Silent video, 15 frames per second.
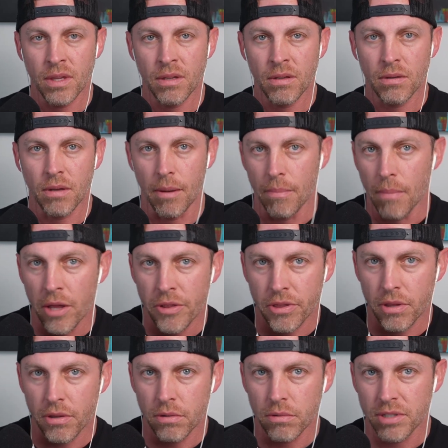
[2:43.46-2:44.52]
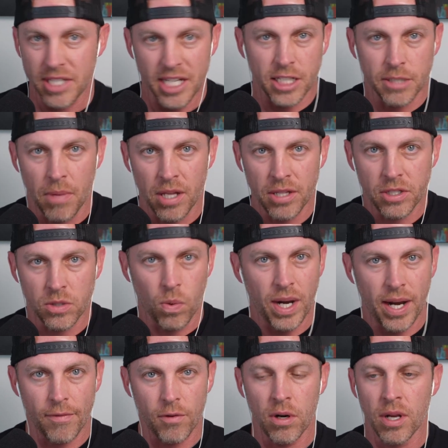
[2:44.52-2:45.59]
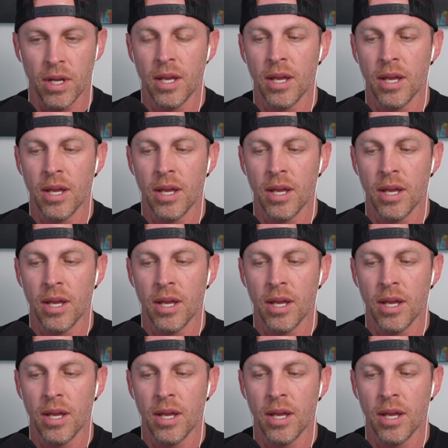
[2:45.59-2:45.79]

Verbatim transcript: a month, 6 months, whatever.